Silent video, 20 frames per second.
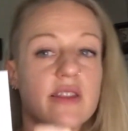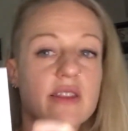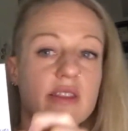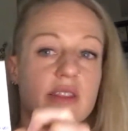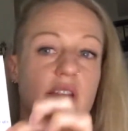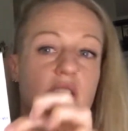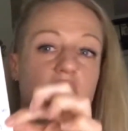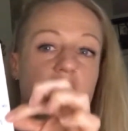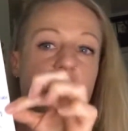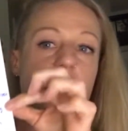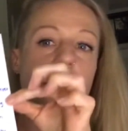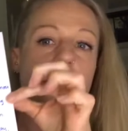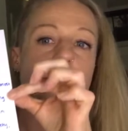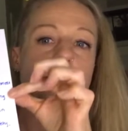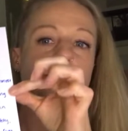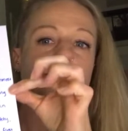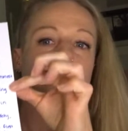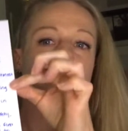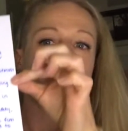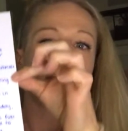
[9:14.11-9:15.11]
There's a
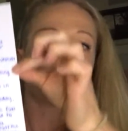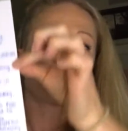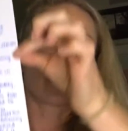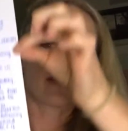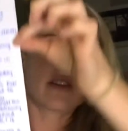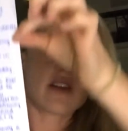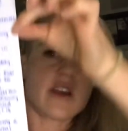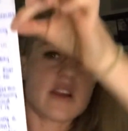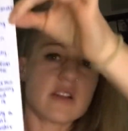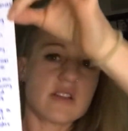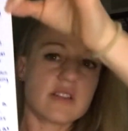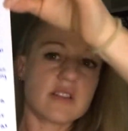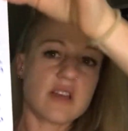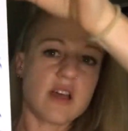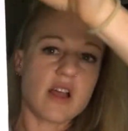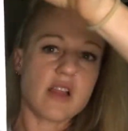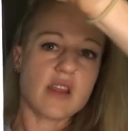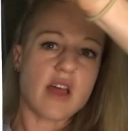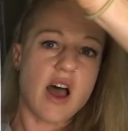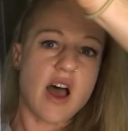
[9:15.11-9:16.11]
lot of these. There's
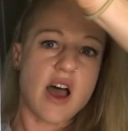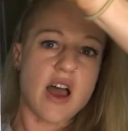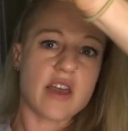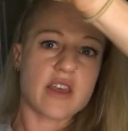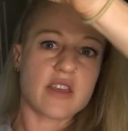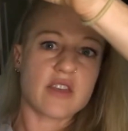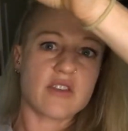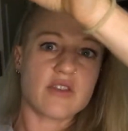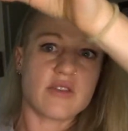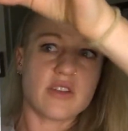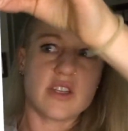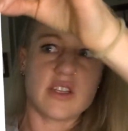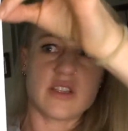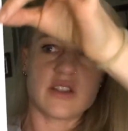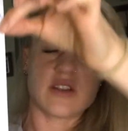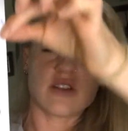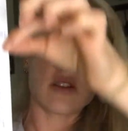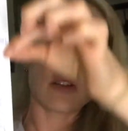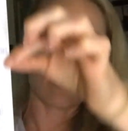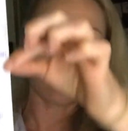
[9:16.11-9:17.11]
a lot. You need
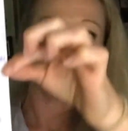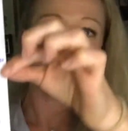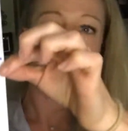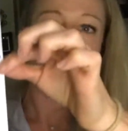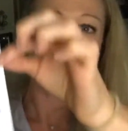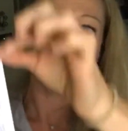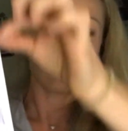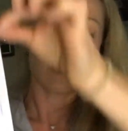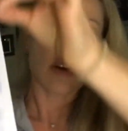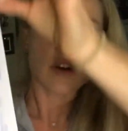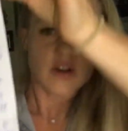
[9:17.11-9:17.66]
to know